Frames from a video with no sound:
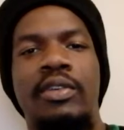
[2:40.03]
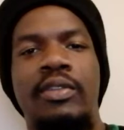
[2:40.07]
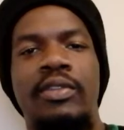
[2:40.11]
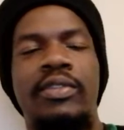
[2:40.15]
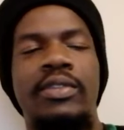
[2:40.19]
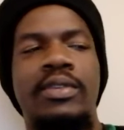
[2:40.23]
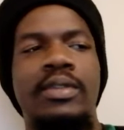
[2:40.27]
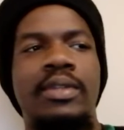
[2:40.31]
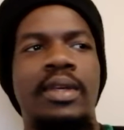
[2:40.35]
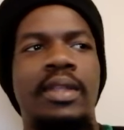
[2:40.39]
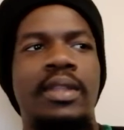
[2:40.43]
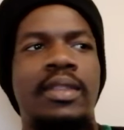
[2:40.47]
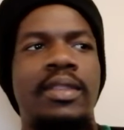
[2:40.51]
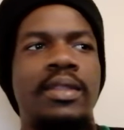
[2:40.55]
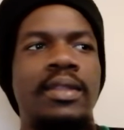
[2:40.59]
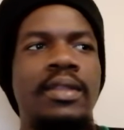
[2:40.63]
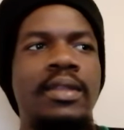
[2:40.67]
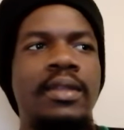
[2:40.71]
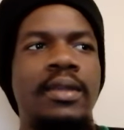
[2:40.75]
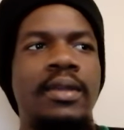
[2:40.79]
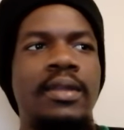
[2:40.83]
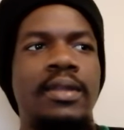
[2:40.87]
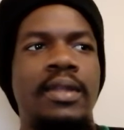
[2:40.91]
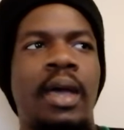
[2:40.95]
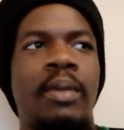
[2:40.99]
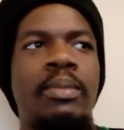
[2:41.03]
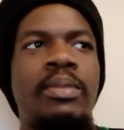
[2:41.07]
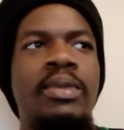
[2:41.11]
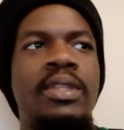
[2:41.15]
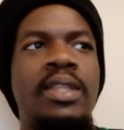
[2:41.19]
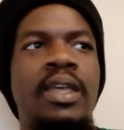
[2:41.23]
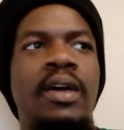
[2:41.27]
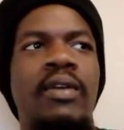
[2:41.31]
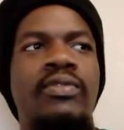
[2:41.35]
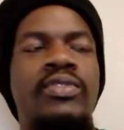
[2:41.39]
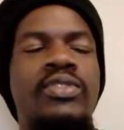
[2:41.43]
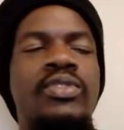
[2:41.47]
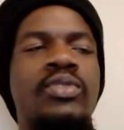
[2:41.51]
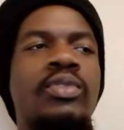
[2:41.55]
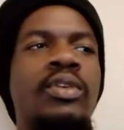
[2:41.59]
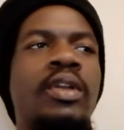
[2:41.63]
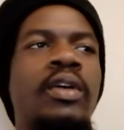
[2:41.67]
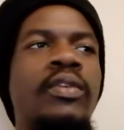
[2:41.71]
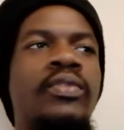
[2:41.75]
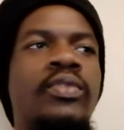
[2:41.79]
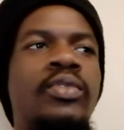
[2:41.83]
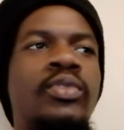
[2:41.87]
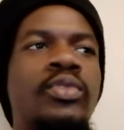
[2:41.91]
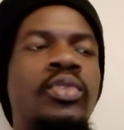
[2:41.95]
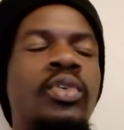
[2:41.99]
Trafford. I mean they have scored
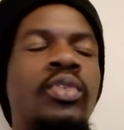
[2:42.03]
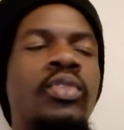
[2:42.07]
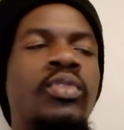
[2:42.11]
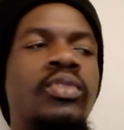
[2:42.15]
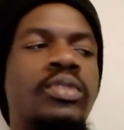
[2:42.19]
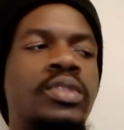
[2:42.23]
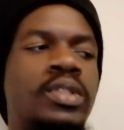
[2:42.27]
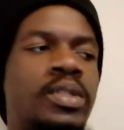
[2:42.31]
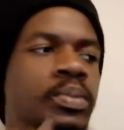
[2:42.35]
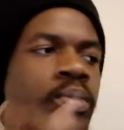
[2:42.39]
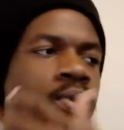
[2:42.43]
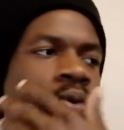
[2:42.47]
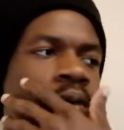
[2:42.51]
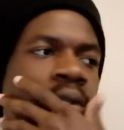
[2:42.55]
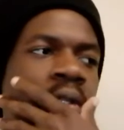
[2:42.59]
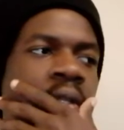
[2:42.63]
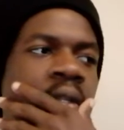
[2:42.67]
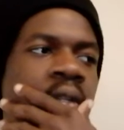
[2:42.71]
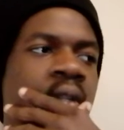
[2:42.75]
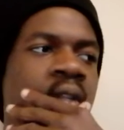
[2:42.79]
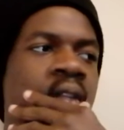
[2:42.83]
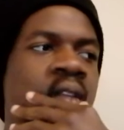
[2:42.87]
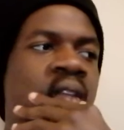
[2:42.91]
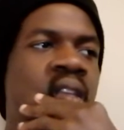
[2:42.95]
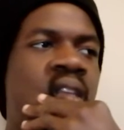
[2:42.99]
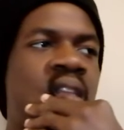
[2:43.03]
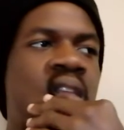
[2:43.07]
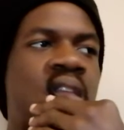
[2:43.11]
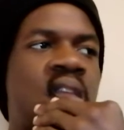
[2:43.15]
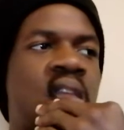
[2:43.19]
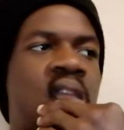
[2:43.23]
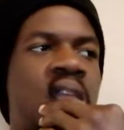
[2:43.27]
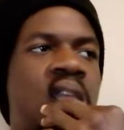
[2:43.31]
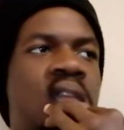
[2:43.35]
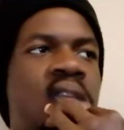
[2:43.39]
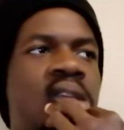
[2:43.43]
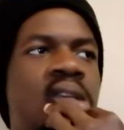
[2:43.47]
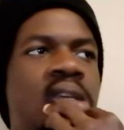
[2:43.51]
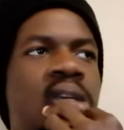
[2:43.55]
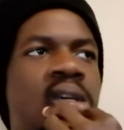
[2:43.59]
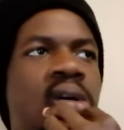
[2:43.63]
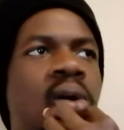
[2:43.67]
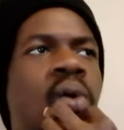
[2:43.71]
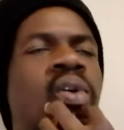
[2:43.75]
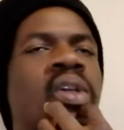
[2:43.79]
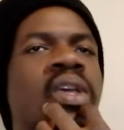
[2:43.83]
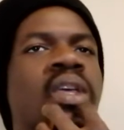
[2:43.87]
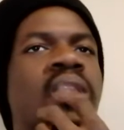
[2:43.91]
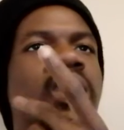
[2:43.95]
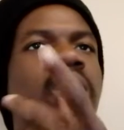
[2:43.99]
a few goals, but
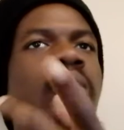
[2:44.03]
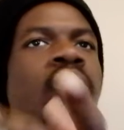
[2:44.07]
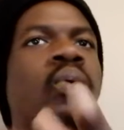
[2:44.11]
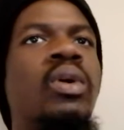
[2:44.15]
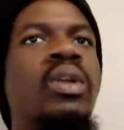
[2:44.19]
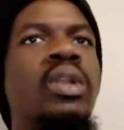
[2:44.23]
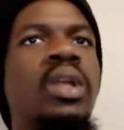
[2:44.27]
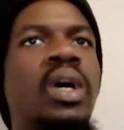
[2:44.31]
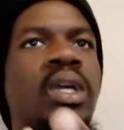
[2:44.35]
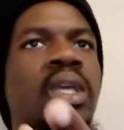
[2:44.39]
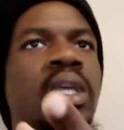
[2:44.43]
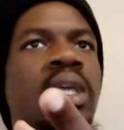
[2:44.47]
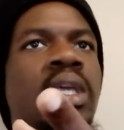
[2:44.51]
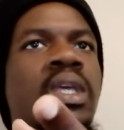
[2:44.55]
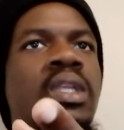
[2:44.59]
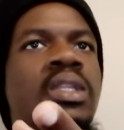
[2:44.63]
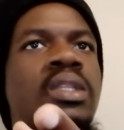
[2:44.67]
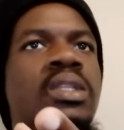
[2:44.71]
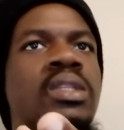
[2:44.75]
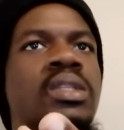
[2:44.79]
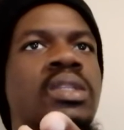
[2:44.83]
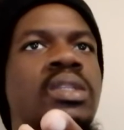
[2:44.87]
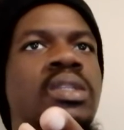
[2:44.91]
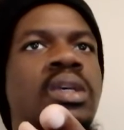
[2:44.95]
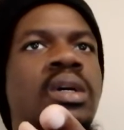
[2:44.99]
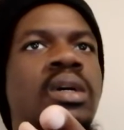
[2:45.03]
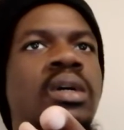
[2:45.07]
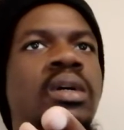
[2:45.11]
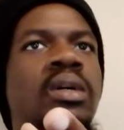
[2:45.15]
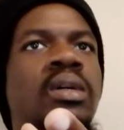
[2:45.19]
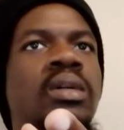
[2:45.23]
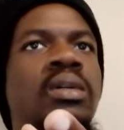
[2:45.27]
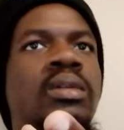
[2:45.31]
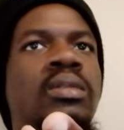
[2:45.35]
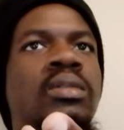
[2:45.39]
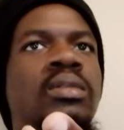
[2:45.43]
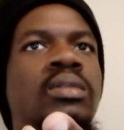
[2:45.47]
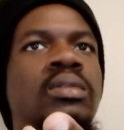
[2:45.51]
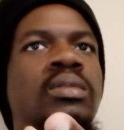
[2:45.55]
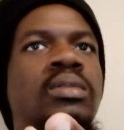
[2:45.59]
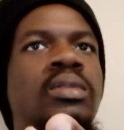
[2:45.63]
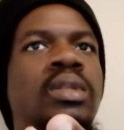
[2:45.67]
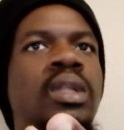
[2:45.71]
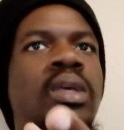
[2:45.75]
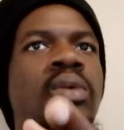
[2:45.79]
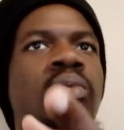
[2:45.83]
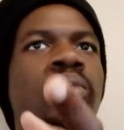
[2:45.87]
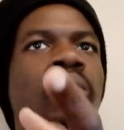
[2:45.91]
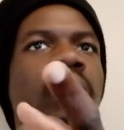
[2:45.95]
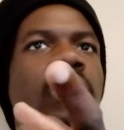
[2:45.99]
oh yeah, they won against us.
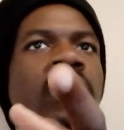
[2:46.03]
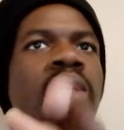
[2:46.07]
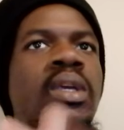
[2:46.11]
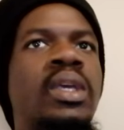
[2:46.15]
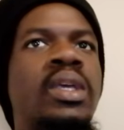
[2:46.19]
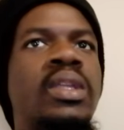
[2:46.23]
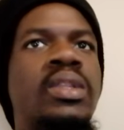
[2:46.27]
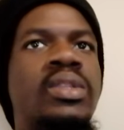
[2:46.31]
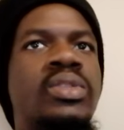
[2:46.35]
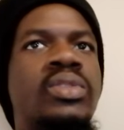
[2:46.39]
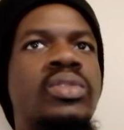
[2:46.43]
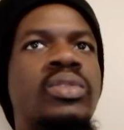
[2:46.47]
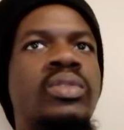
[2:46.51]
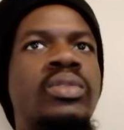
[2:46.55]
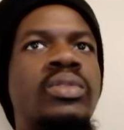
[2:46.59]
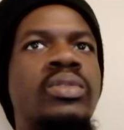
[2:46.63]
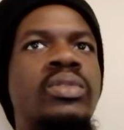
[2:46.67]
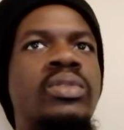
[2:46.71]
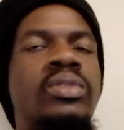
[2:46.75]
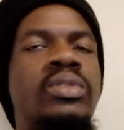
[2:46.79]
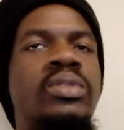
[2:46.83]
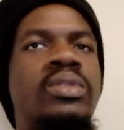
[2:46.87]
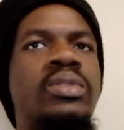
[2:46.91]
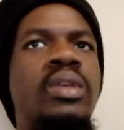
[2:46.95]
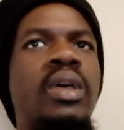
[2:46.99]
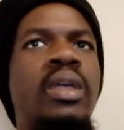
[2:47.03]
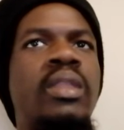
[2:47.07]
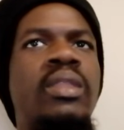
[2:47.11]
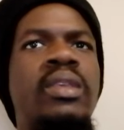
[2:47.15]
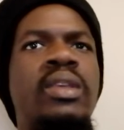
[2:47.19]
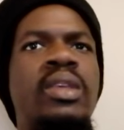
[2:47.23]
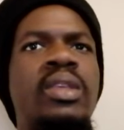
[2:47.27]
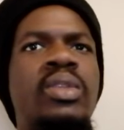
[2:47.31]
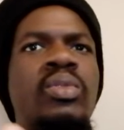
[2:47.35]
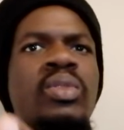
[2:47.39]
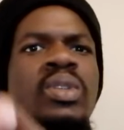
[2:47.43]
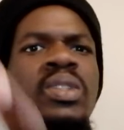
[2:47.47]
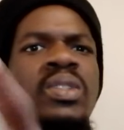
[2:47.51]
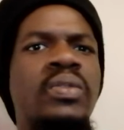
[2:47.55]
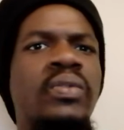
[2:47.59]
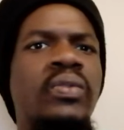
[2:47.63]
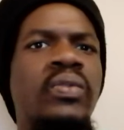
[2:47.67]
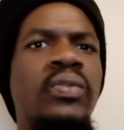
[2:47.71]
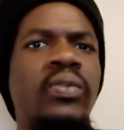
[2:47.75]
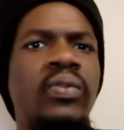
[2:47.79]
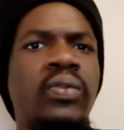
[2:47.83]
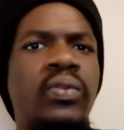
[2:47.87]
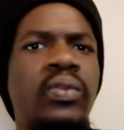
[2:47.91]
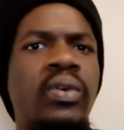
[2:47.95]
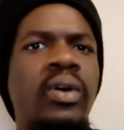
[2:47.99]
I think it was
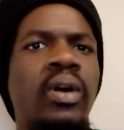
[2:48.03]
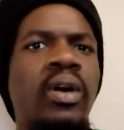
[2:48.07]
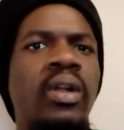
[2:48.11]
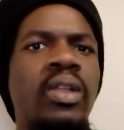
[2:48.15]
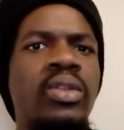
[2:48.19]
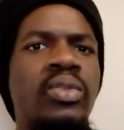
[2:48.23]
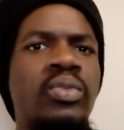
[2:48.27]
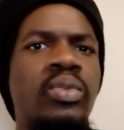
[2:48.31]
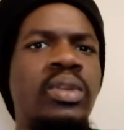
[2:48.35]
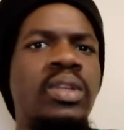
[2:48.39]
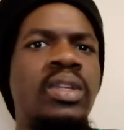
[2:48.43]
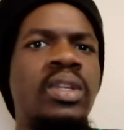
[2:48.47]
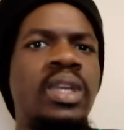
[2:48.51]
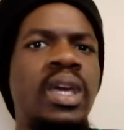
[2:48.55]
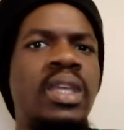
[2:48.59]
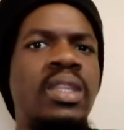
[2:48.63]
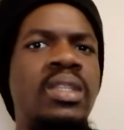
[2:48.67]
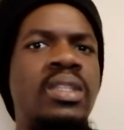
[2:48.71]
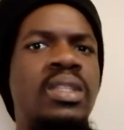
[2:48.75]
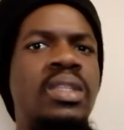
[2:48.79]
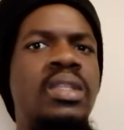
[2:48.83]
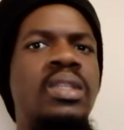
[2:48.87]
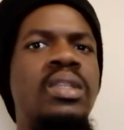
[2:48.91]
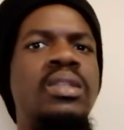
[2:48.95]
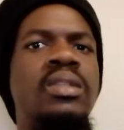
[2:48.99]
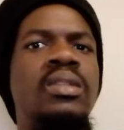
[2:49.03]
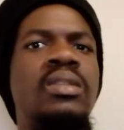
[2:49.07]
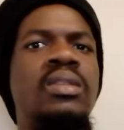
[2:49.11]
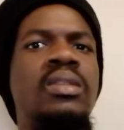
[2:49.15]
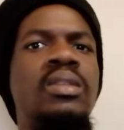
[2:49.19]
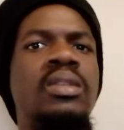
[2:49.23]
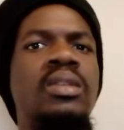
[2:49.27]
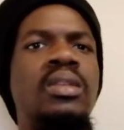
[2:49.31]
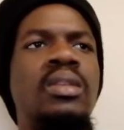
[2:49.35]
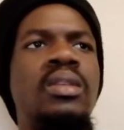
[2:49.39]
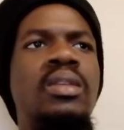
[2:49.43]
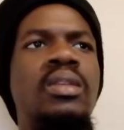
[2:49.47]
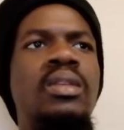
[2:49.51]
fall of 2019.